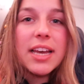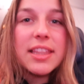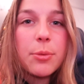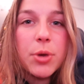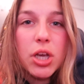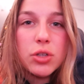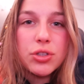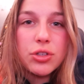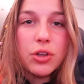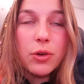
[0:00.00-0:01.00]
and then we go to
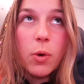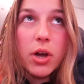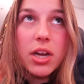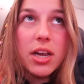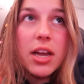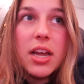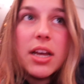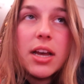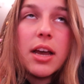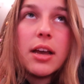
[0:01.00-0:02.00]
New York
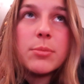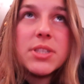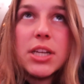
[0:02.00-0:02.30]
um,